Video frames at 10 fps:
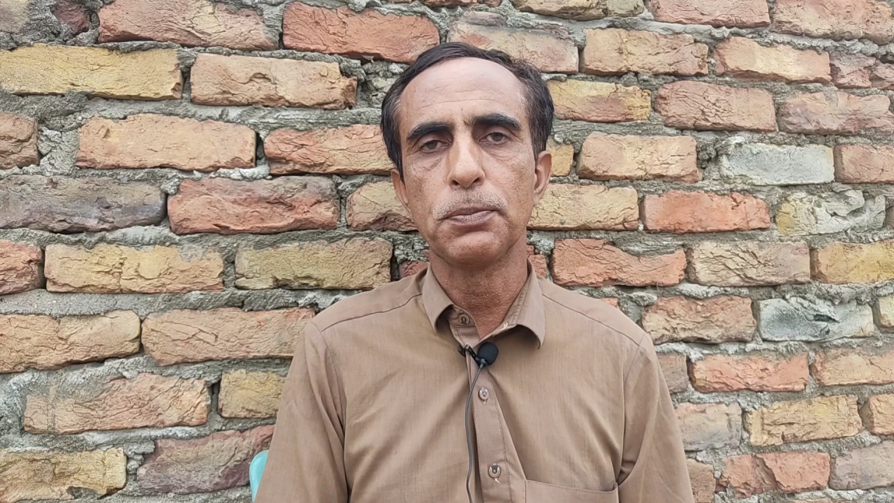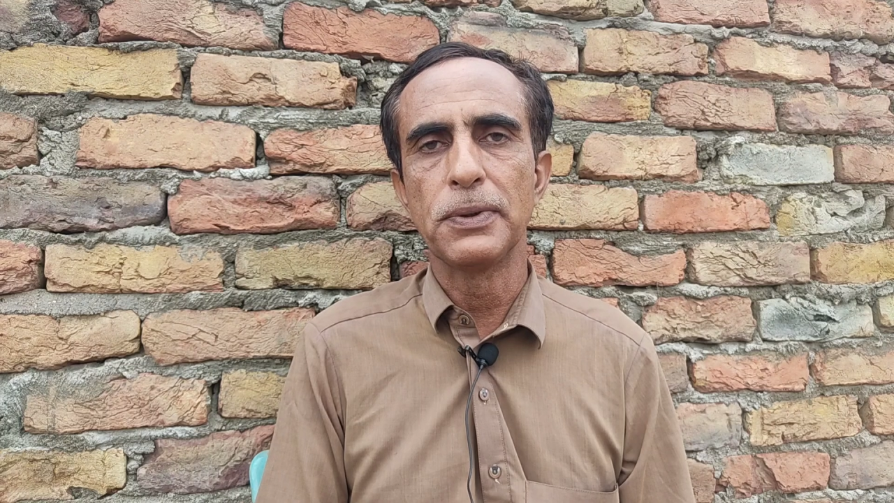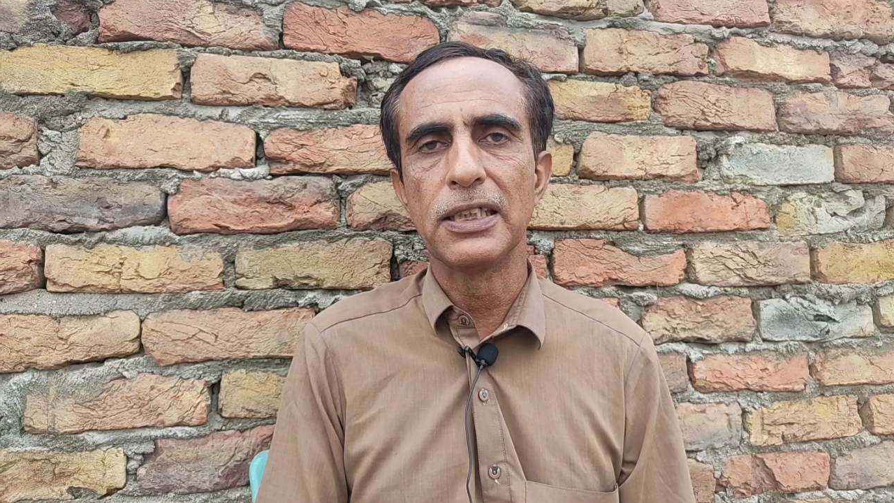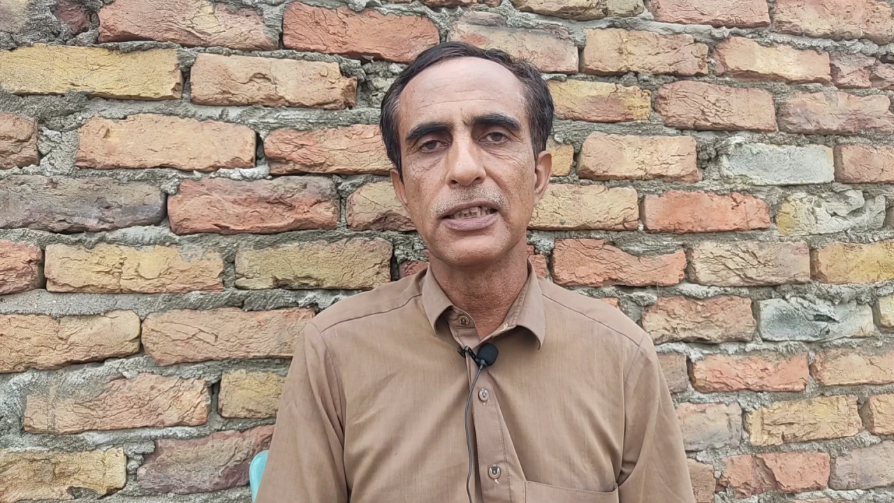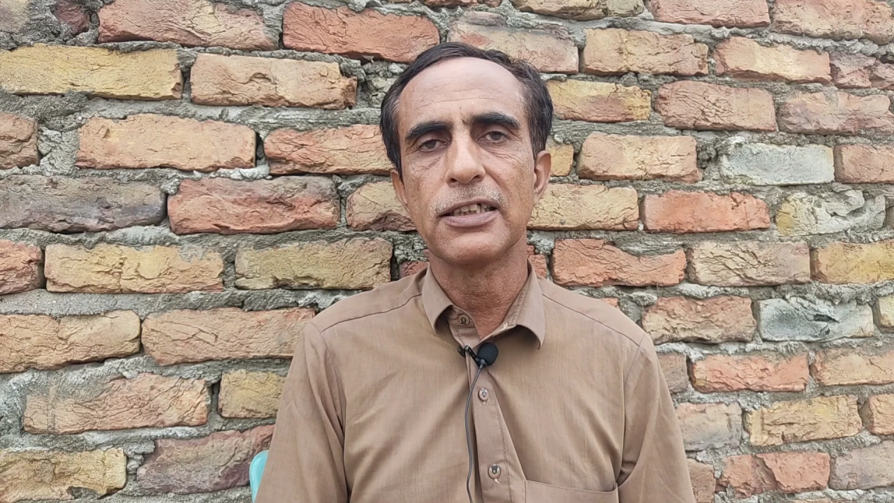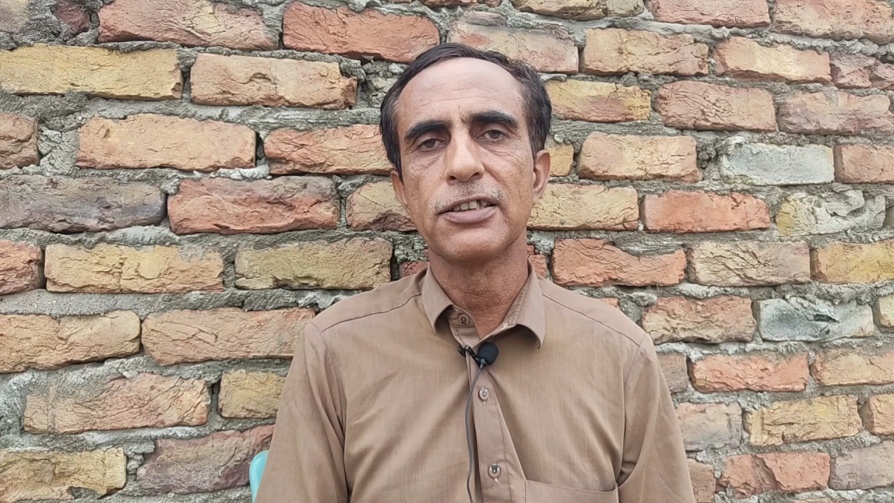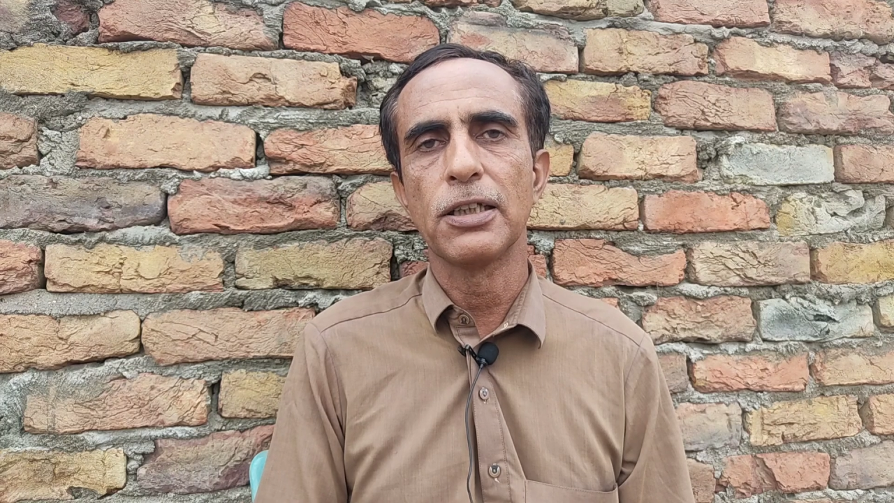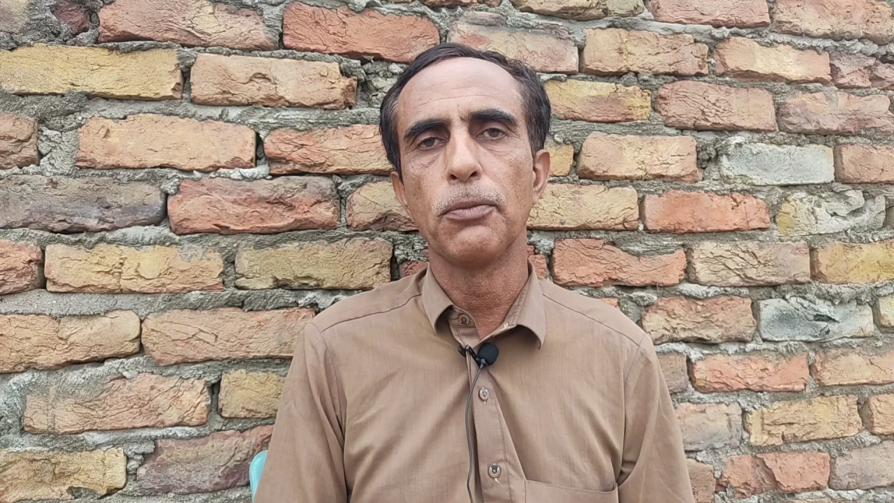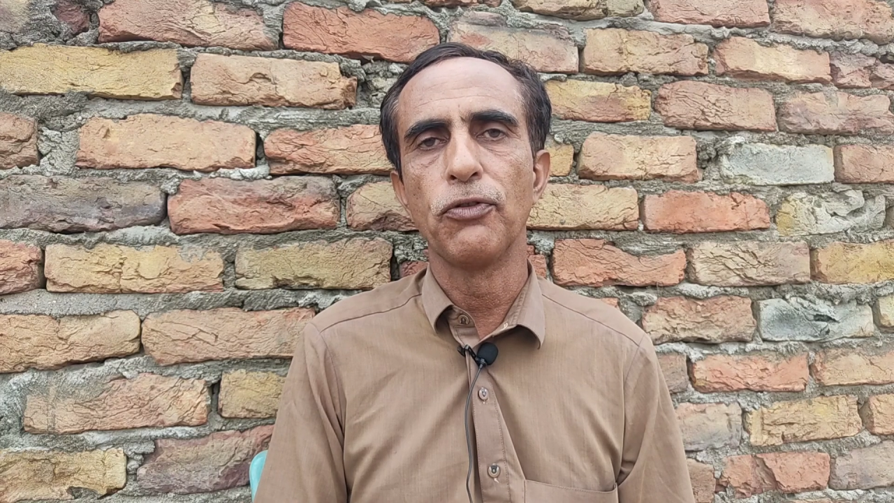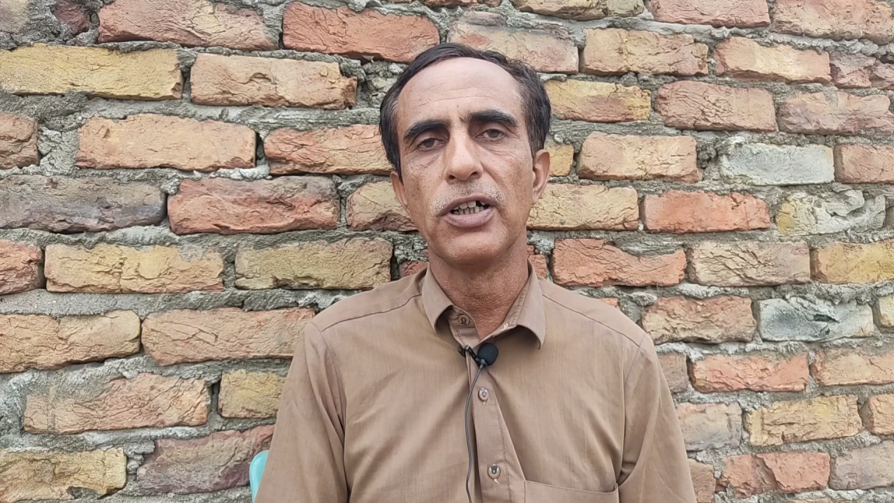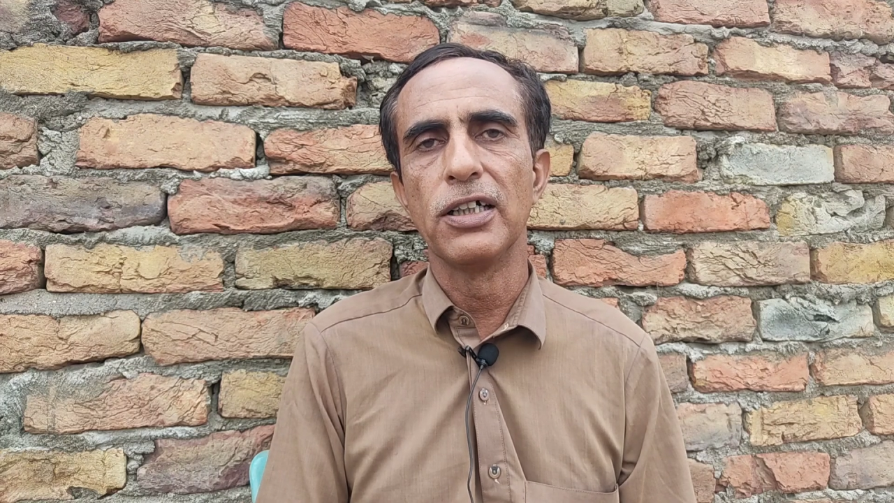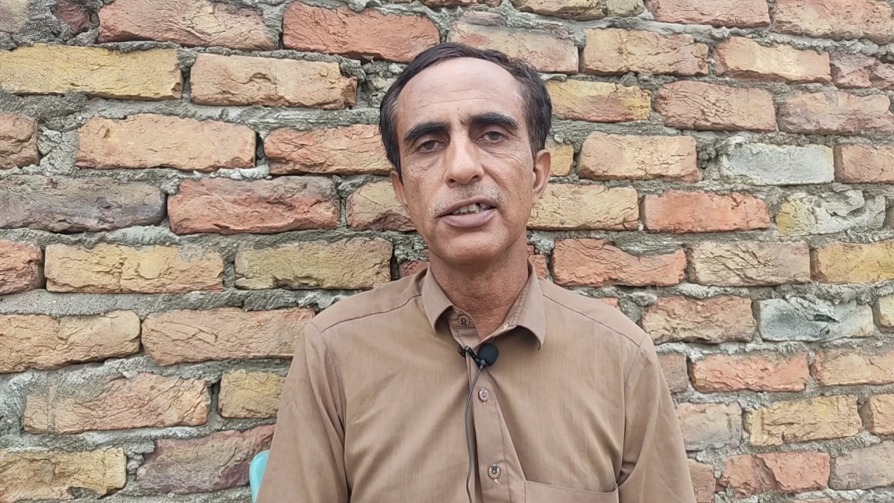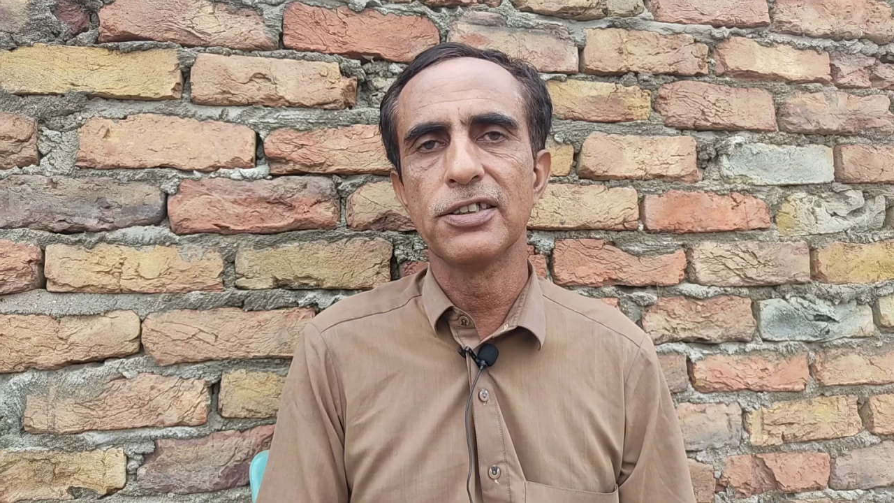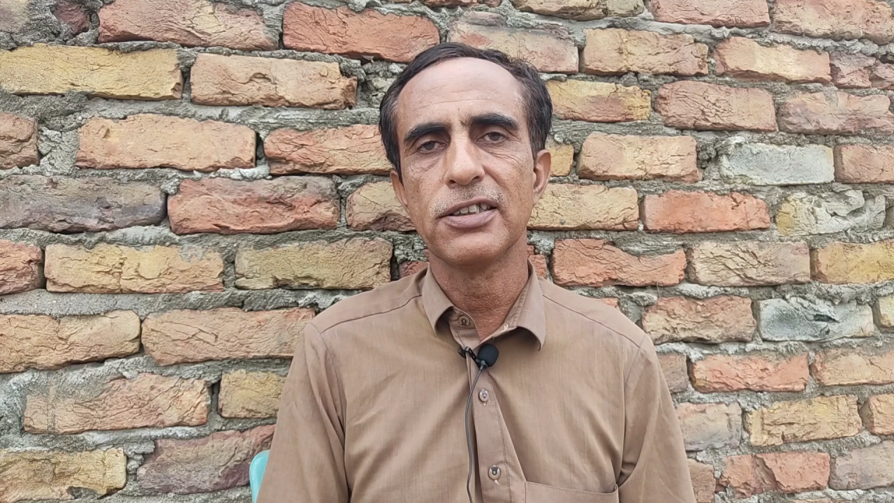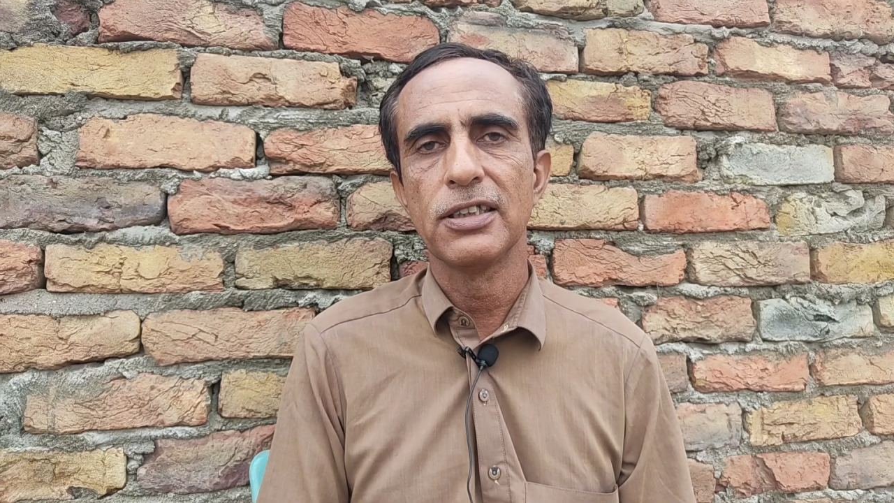speak some
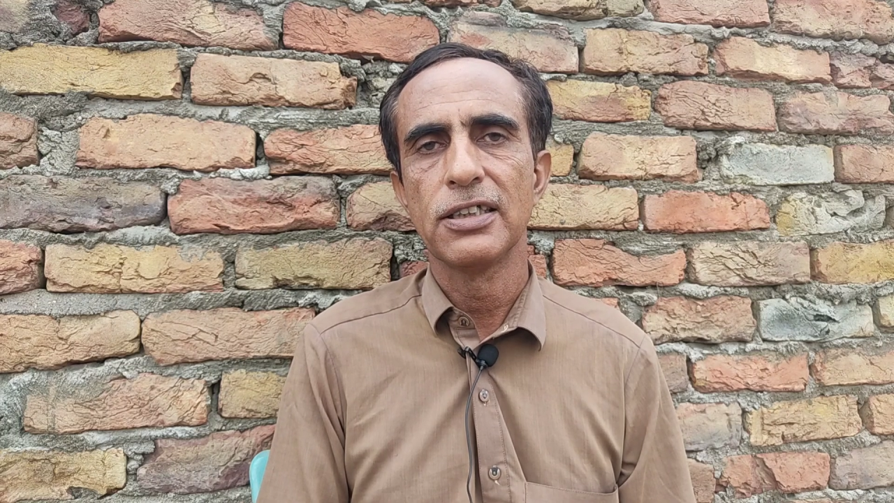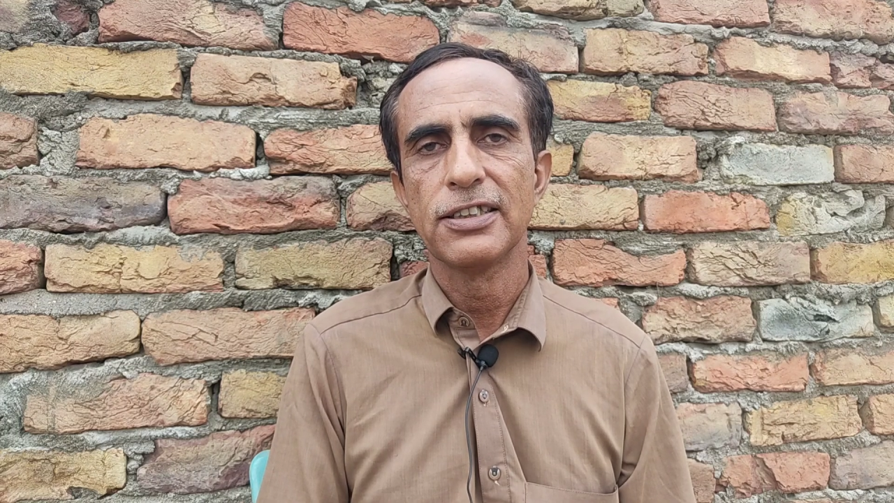words,